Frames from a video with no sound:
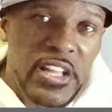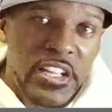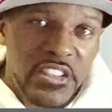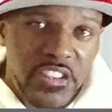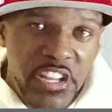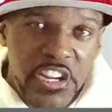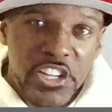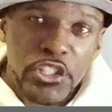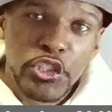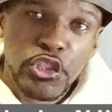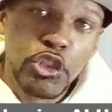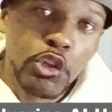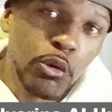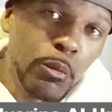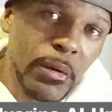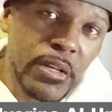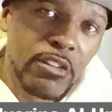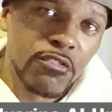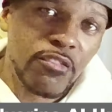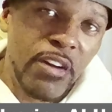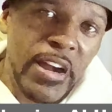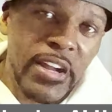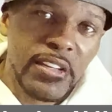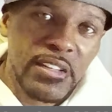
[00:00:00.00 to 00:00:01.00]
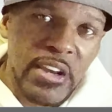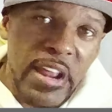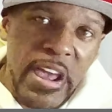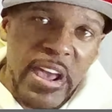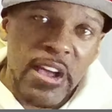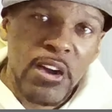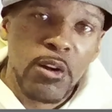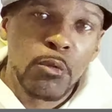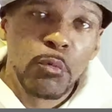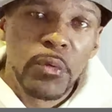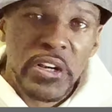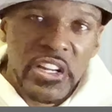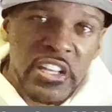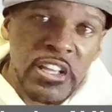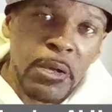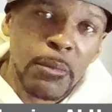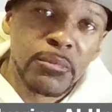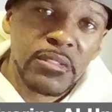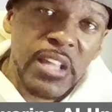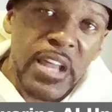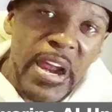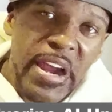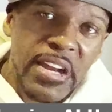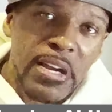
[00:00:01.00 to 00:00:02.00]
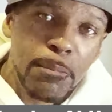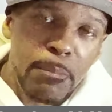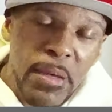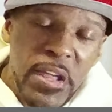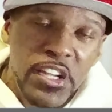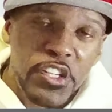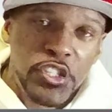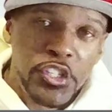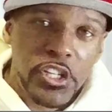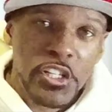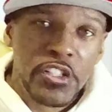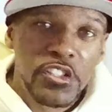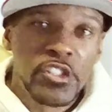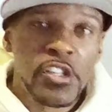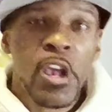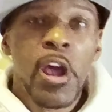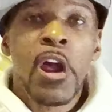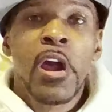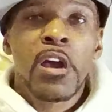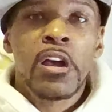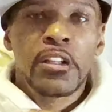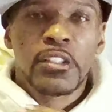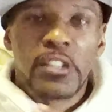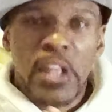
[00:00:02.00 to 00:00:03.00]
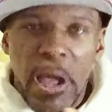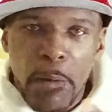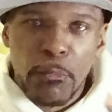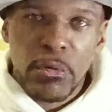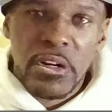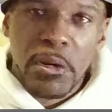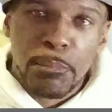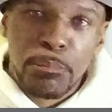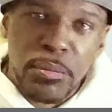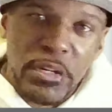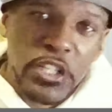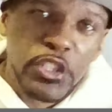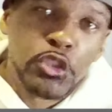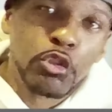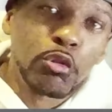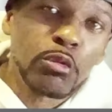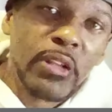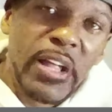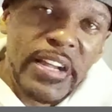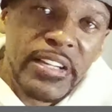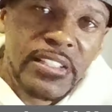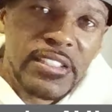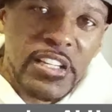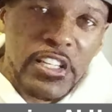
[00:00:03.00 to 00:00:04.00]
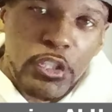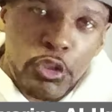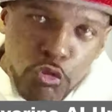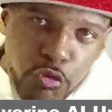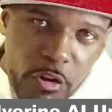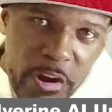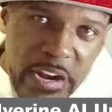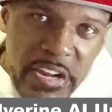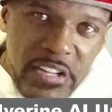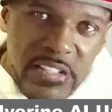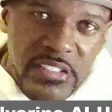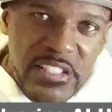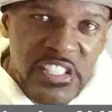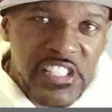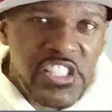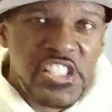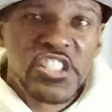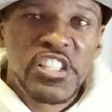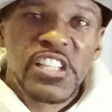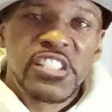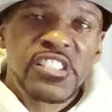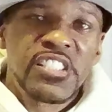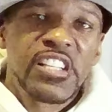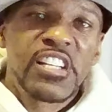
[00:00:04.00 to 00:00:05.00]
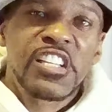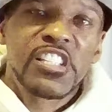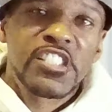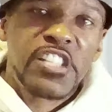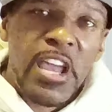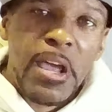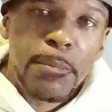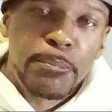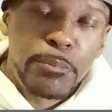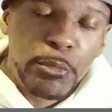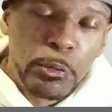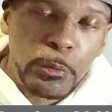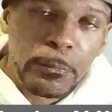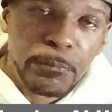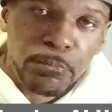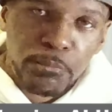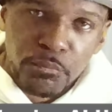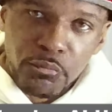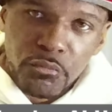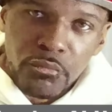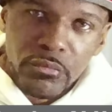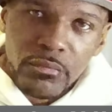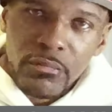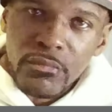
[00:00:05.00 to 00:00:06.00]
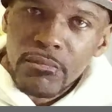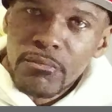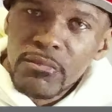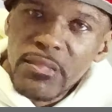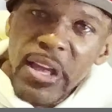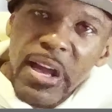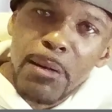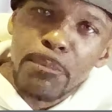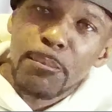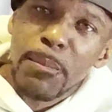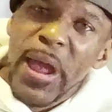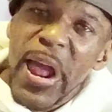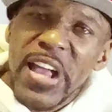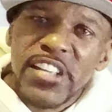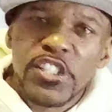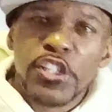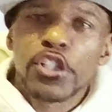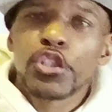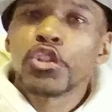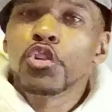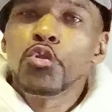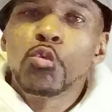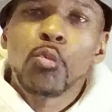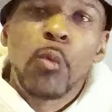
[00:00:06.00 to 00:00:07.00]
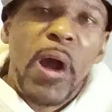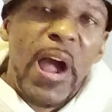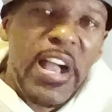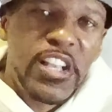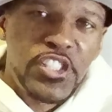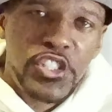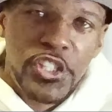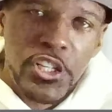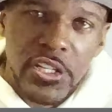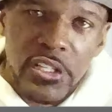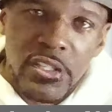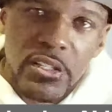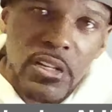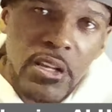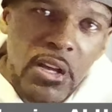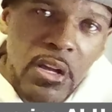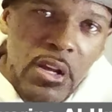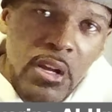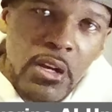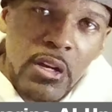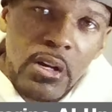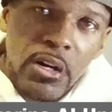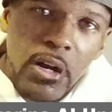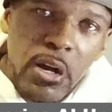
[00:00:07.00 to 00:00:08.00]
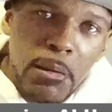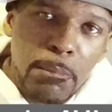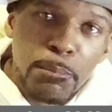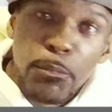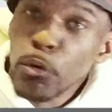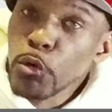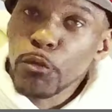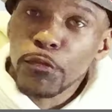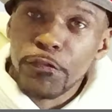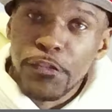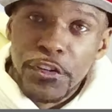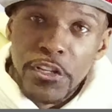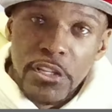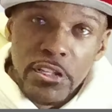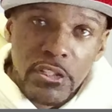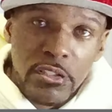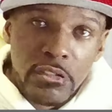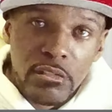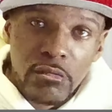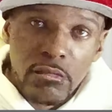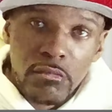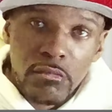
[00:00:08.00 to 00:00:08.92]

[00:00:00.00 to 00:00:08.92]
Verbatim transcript: that they're doing right now when it comes to animations i want to put it to you like this right this is just an example imagine you watching a movie